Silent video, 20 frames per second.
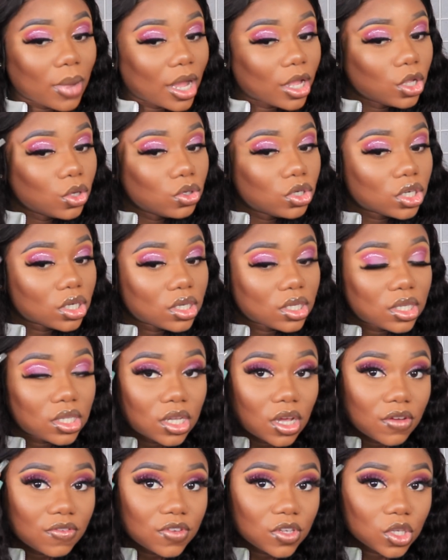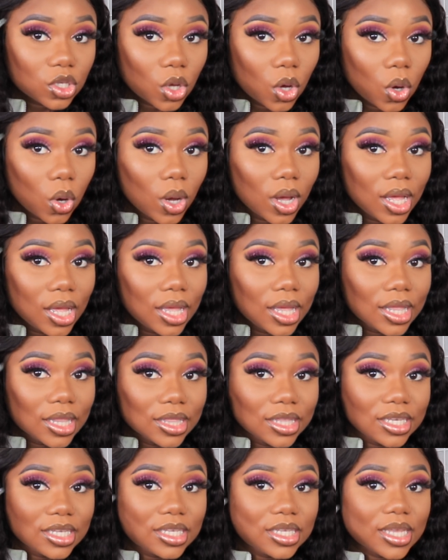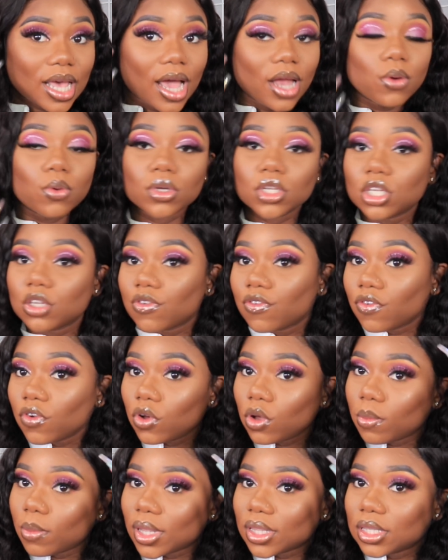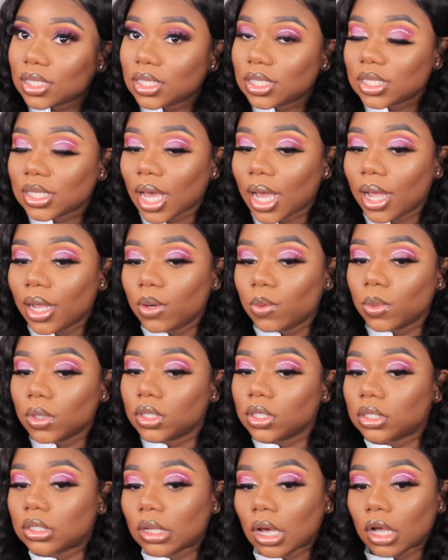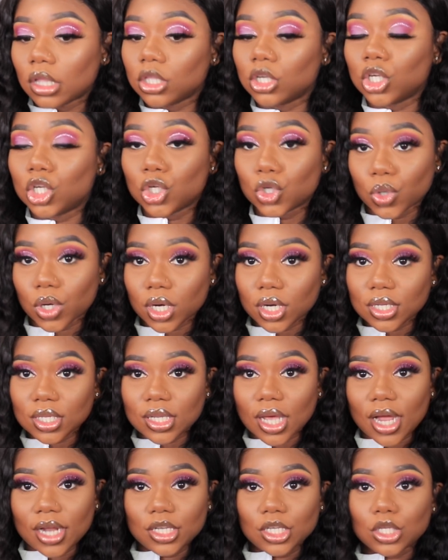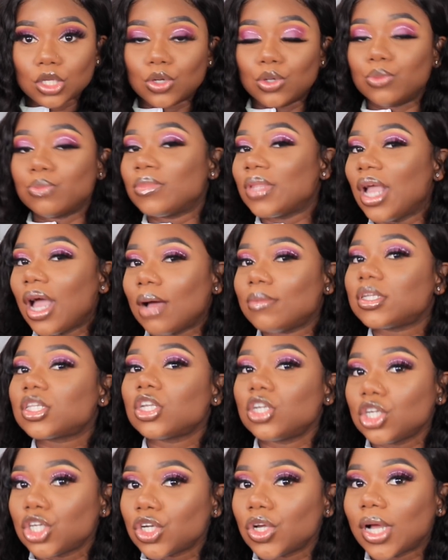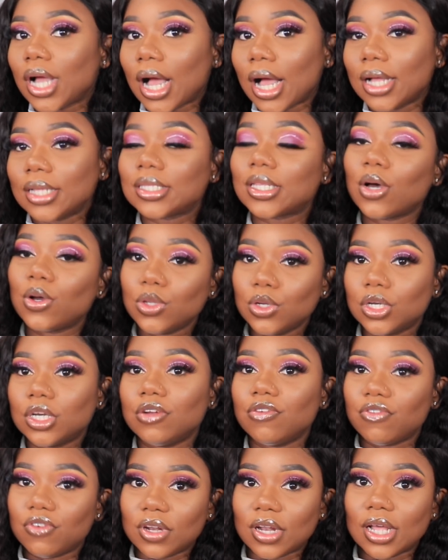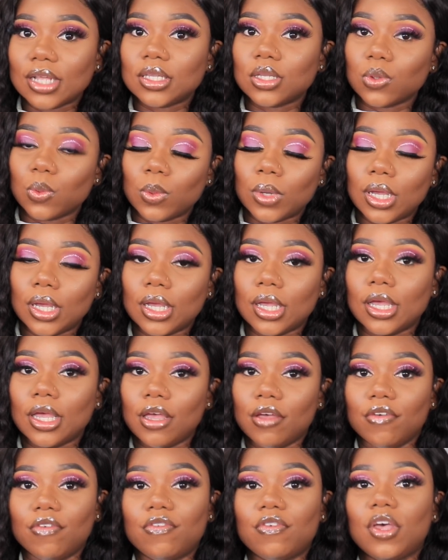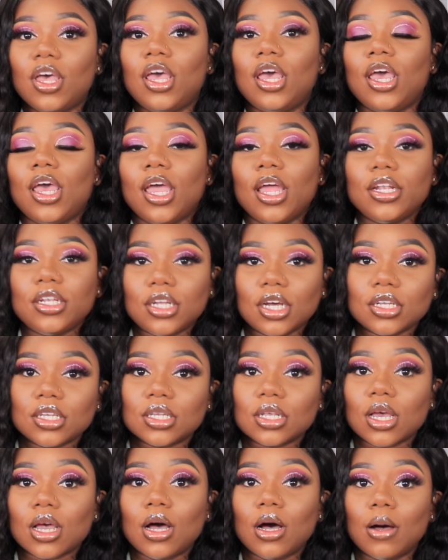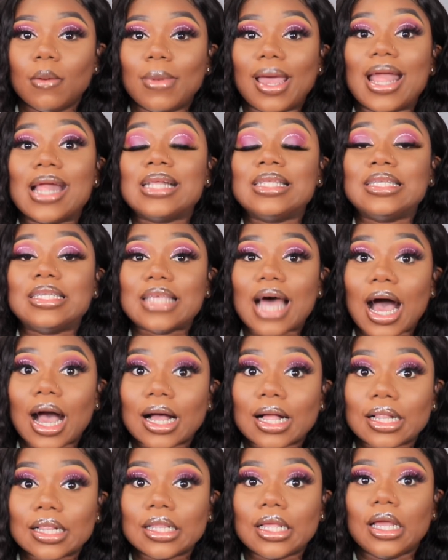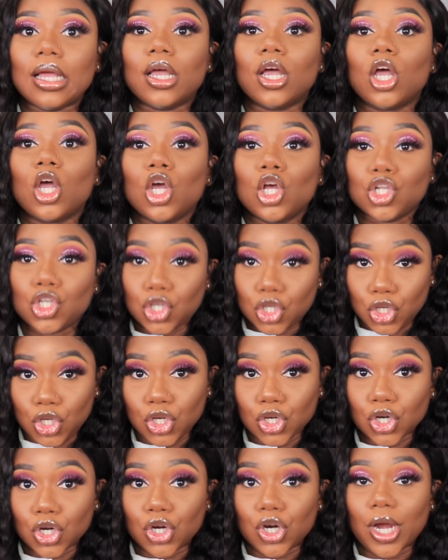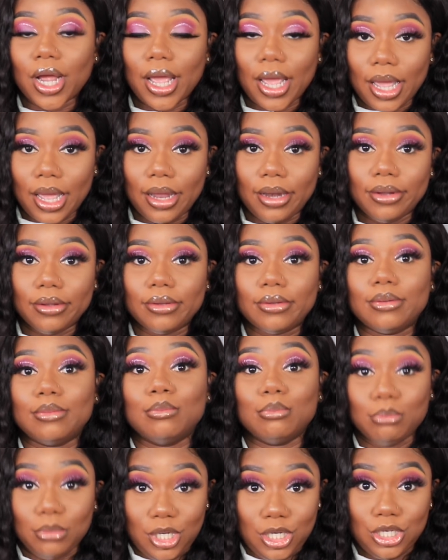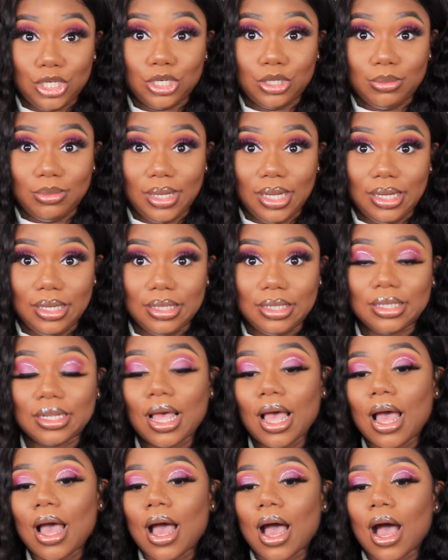my usual stuff. So this side was full, but this side was on the shorter side. So I'm just gonna show you guys how you can finesse a wig if it doesn't come exactly to your head measurement.